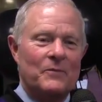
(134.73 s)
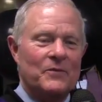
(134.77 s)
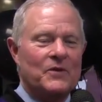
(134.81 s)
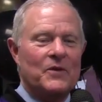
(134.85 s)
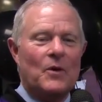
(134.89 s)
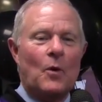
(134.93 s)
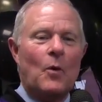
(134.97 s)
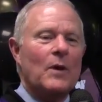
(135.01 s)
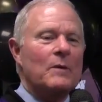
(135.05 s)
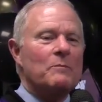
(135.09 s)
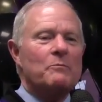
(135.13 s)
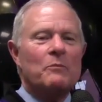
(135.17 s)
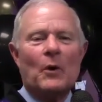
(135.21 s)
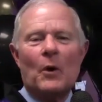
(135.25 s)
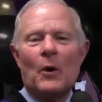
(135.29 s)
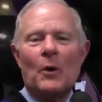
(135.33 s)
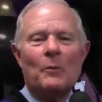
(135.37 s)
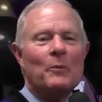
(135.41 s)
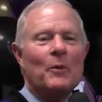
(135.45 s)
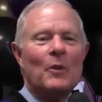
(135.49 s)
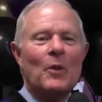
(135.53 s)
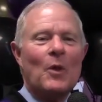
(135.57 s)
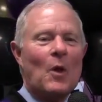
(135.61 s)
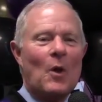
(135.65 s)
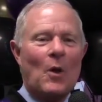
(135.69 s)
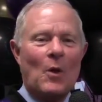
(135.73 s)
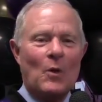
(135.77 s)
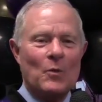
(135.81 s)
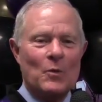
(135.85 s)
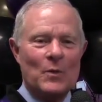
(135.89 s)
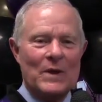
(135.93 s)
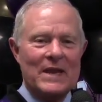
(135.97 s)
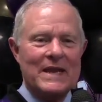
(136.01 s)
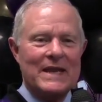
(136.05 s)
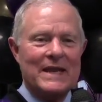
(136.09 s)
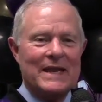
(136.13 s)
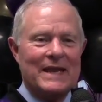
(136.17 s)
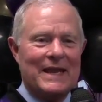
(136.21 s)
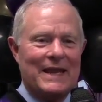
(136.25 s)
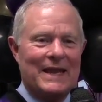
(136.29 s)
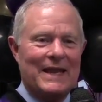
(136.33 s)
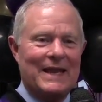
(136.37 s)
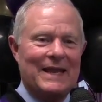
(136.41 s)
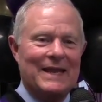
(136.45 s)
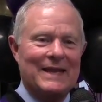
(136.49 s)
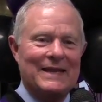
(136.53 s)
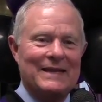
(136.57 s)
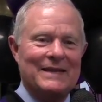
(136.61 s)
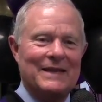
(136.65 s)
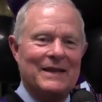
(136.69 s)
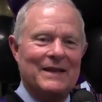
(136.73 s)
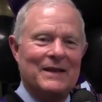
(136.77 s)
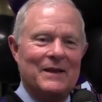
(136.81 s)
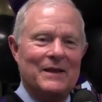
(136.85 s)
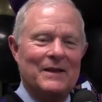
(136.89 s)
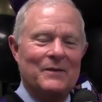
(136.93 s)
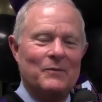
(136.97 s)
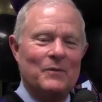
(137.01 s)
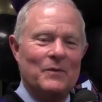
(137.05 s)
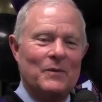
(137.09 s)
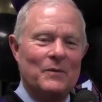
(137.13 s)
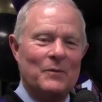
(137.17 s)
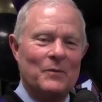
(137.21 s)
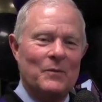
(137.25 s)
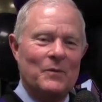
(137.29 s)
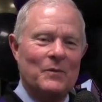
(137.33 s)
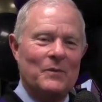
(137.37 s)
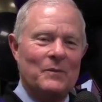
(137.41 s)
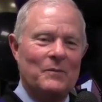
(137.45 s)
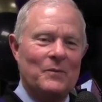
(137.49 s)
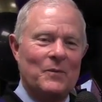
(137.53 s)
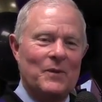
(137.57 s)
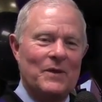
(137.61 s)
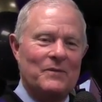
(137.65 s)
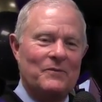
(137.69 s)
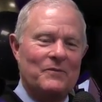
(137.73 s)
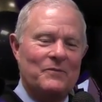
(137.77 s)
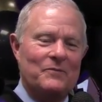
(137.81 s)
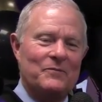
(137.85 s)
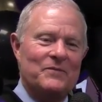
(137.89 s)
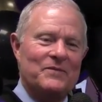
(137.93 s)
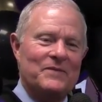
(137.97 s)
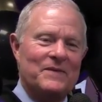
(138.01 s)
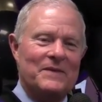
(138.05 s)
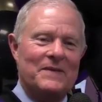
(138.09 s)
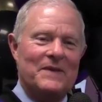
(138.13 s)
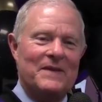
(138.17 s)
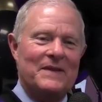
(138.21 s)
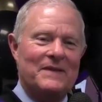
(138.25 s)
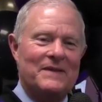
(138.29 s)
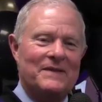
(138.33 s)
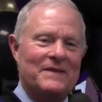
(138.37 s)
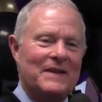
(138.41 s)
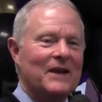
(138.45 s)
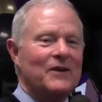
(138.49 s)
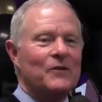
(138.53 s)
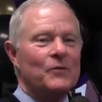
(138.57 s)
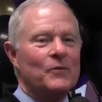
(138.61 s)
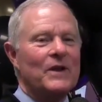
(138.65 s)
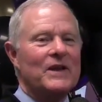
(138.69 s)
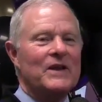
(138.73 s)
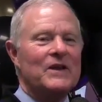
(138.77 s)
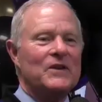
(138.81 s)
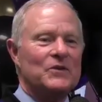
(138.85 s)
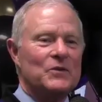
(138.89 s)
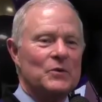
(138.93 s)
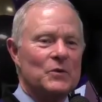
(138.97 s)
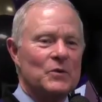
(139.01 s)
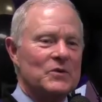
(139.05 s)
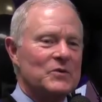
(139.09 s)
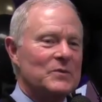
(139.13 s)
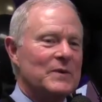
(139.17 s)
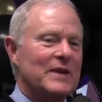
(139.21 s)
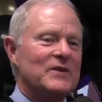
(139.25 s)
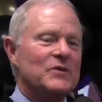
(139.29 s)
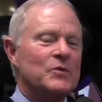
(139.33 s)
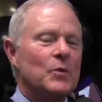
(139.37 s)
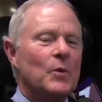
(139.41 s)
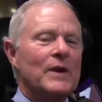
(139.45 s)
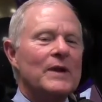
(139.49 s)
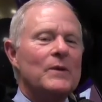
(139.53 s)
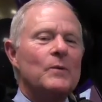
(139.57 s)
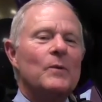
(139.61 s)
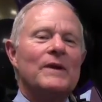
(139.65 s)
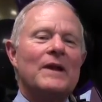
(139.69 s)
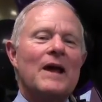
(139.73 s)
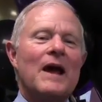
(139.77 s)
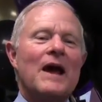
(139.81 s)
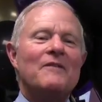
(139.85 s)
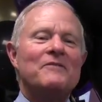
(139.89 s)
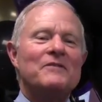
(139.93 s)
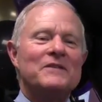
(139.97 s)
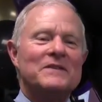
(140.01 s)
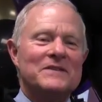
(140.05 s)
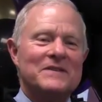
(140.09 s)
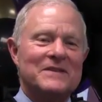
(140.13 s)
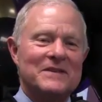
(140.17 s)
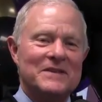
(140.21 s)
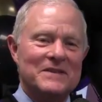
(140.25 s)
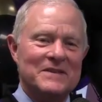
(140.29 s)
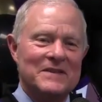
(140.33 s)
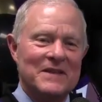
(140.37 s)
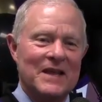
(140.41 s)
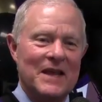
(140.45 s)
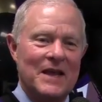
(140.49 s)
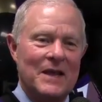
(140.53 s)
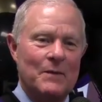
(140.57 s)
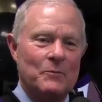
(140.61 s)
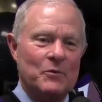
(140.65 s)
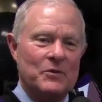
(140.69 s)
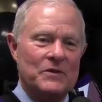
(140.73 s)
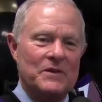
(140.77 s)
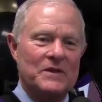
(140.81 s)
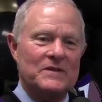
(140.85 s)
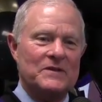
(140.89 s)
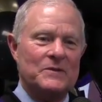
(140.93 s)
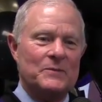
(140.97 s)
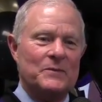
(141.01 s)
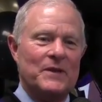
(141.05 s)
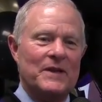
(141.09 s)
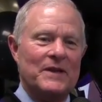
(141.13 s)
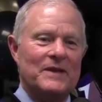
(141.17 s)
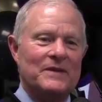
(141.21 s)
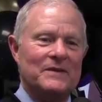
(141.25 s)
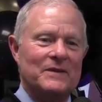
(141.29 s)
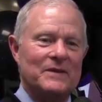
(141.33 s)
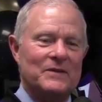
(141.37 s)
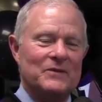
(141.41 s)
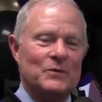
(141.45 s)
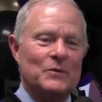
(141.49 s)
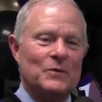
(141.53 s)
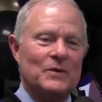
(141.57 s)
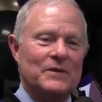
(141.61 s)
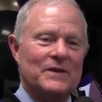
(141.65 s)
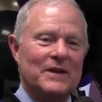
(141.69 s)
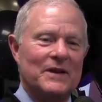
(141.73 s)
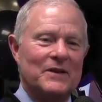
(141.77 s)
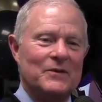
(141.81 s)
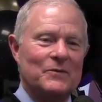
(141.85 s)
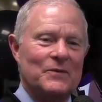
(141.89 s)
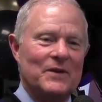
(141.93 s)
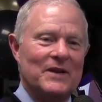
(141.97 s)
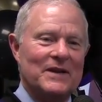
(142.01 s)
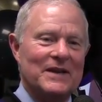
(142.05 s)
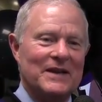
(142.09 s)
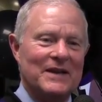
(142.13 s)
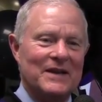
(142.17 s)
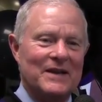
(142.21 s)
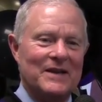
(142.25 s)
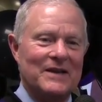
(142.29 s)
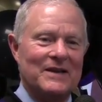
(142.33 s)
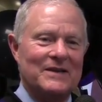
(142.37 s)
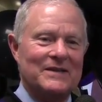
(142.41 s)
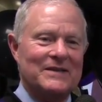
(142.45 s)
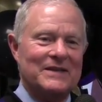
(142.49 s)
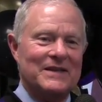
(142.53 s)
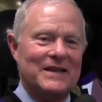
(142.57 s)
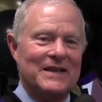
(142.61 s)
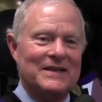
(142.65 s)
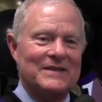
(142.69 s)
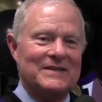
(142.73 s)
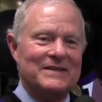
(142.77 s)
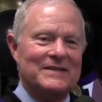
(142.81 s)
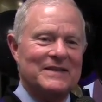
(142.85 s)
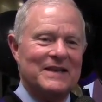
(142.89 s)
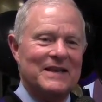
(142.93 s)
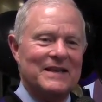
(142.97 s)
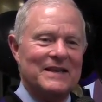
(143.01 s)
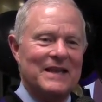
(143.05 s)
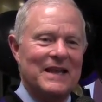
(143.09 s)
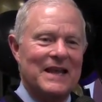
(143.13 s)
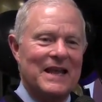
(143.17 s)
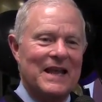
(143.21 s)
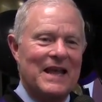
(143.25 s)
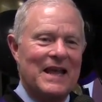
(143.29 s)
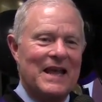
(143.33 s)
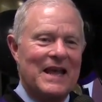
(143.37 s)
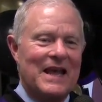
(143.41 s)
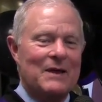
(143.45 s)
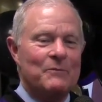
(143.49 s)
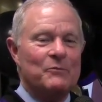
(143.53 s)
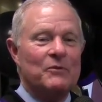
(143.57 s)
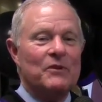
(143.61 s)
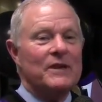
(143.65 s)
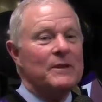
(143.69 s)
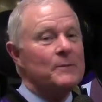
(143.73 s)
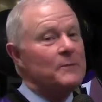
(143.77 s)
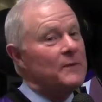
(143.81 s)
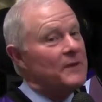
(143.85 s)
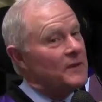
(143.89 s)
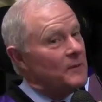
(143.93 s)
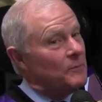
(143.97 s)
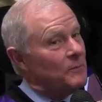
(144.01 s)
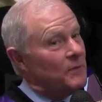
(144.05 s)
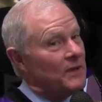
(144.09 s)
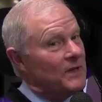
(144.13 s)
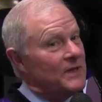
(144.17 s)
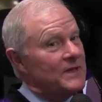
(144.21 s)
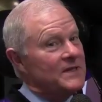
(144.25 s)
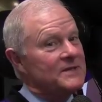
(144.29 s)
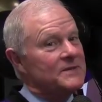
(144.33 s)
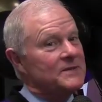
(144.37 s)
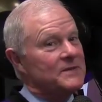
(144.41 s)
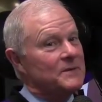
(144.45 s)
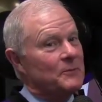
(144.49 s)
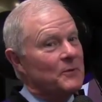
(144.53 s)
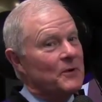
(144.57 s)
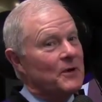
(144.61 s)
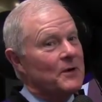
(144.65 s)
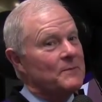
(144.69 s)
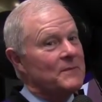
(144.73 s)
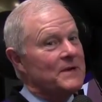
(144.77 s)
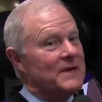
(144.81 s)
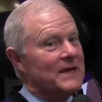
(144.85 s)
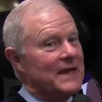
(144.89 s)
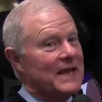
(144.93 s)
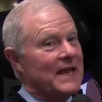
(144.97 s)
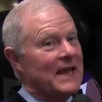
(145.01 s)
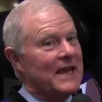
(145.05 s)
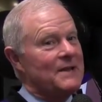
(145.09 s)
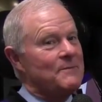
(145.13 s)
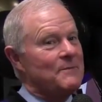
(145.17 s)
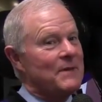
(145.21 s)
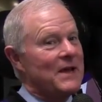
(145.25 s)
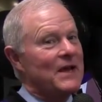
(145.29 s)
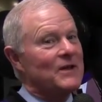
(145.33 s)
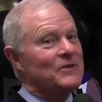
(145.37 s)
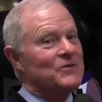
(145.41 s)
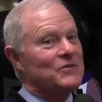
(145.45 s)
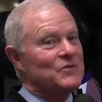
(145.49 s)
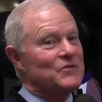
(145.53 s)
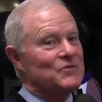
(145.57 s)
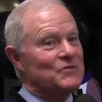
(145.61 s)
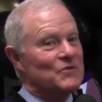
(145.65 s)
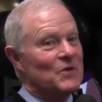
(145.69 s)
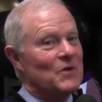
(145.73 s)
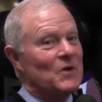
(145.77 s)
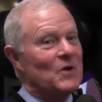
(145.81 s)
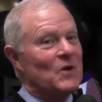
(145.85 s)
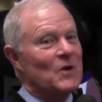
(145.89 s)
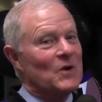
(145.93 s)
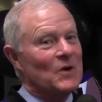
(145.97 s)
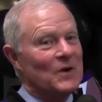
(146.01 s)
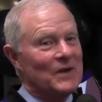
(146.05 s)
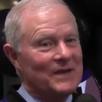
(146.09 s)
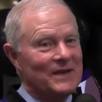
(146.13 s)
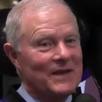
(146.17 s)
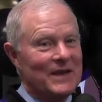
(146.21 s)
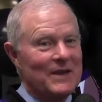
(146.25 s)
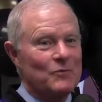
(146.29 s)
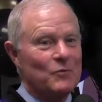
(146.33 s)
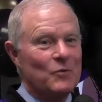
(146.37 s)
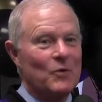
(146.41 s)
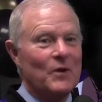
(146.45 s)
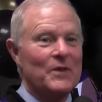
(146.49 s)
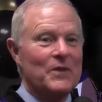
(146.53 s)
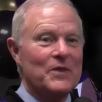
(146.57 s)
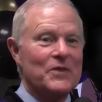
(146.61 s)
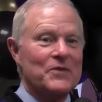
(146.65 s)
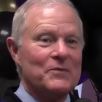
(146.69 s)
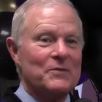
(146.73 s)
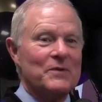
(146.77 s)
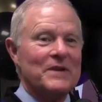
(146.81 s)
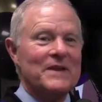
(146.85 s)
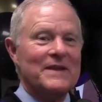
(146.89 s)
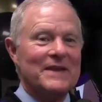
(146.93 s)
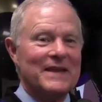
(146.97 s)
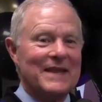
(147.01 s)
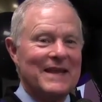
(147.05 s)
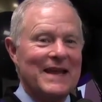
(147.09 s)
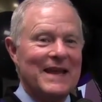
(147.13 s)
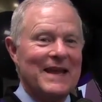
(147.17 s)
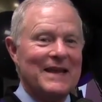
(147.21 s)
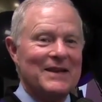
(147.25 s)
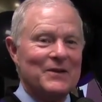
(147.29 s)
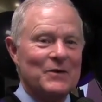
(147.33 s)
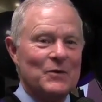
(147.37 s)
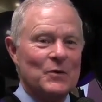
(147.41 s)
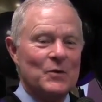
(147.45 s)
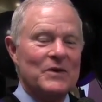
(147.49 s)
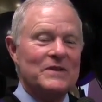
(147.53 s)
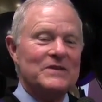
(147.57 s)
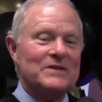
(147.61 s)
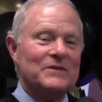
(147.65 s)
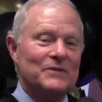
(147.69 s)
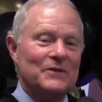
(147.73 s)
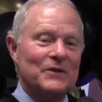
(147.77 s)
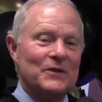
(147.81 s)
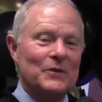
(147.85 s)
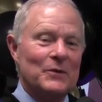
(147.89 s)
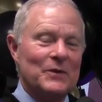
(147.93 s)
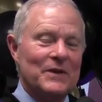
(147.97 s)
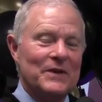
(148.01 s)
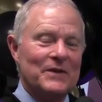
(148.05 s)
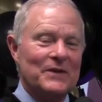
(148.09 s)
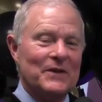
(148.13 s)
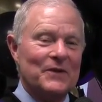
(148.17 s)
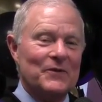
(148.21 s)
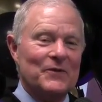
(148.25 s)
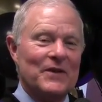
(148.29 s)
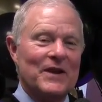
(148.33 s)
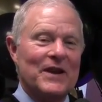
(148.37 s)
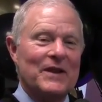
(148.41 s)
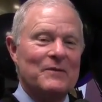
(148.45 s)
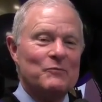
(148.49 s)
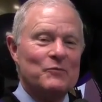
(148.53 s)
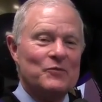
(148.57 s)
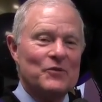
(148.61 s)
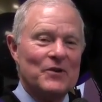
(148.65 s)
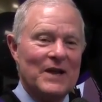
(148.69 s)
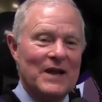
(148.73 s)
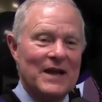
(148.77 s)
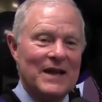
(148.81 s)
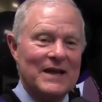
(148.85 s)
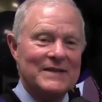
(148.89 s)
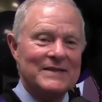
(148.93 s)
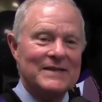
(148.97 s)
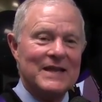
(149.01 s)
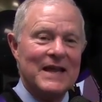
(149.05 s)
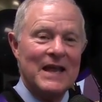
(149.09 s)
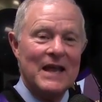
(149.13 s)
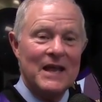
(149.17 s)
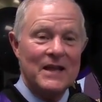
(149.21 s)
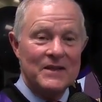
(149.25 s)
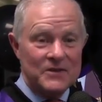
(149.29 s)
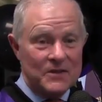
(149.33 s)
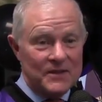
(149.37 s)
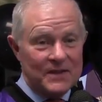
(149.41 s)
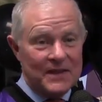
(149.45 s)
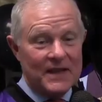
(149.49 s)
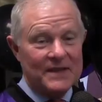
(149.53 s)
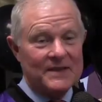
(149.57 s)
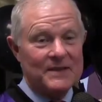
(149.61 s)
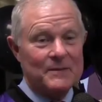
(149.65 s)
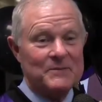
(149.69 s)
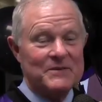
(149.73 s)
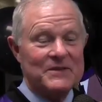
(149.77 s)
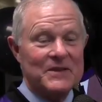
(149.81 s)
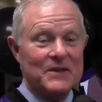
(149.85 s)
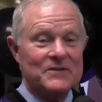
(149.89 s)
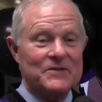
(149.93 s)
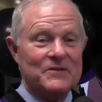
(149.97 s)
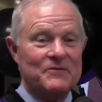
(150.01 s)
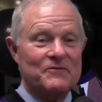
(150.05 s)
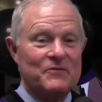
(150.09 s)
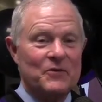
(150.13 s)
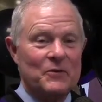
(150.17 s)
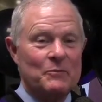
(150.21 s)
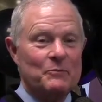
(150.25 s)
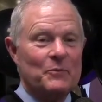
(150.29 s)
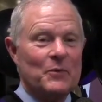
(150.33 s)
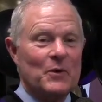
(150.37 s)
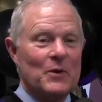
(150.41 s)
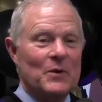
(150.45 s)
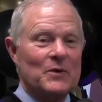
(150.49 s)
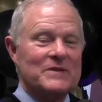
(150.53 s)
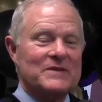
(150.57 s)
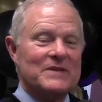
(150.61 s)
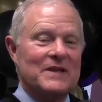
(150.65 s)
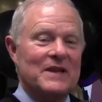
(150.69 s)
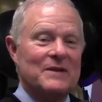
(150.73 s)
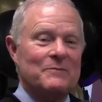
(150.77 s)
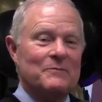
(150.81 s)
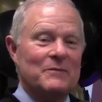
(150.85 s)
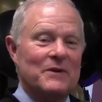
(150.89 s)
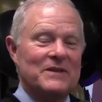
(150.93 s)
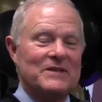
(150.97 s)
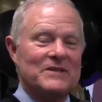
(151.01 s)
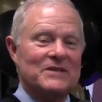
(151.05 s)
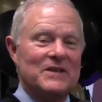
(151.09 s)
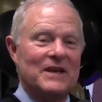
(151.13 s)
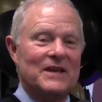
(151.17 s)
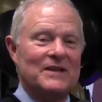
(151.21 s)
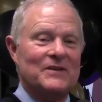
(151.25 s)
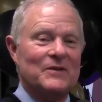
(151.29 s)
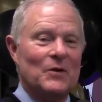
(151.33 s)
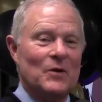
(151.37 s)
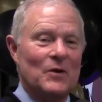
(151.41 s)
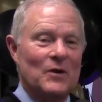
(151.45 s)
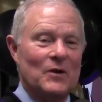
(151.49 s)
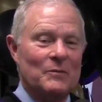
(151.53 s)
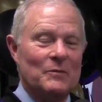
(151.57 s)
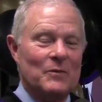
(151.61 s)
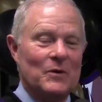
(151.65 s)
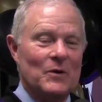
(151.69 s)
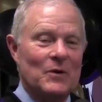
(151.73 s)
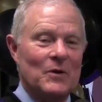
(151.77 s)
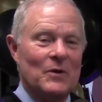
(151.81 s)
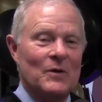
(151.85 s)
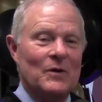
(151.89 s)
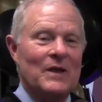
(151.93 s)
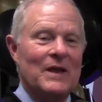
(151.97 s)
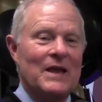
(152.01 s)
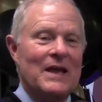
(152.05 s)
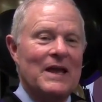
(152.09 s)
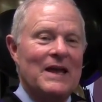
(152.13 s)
going purple all week, and we've decorated doors. We had 21 offices participate in the door decorating contest, and and believe me, the police department came out strong, and they won three of the categories, including the grand prize. So they got themselves a football signed by John Harbaugh.